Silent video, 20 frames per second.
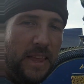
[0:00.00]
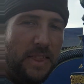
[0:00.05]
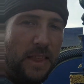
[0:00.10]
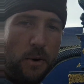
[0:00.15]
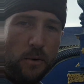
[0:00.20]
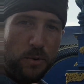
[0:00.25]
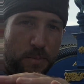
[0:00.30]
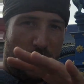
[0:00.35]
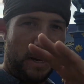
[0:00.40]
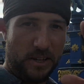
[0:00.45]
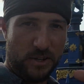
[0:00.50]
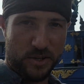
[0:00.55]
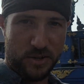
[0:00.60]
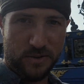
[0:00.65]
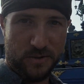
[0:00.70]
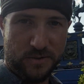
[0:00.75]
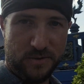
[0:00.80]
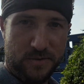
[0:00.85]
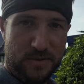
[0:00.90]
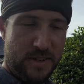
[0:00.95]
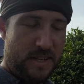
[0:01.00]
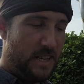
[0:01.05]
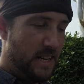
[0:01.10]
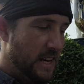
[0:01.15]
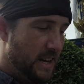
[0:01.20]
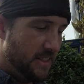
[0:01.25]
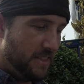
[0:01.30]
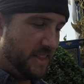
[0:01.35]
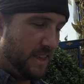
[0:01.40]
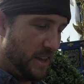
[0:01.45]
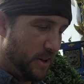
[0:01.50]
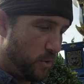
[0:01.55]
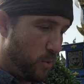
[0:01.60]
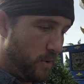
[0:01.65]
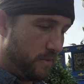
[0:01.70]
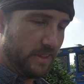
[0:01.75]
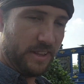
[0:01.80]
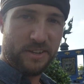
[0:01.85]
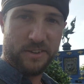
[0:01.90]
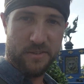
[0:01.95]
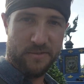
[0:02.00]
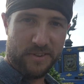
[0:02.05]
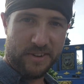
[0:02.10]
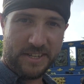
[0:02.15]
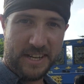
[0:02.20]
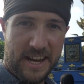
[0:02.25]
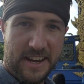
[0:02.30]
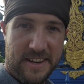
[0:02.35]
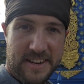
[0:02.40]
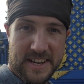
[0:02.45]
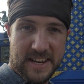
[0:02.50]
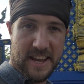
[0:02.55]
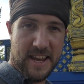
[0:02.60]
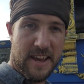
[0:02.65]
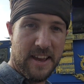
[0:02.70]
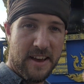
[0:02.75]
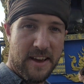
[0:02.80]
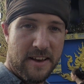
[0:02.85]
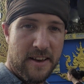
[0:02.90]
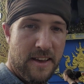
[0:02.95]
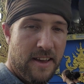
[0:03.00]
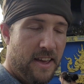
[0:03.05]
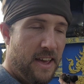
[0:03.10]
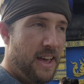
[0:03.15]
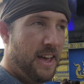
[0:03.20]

that would be sort of the equivalent of a 10-tier,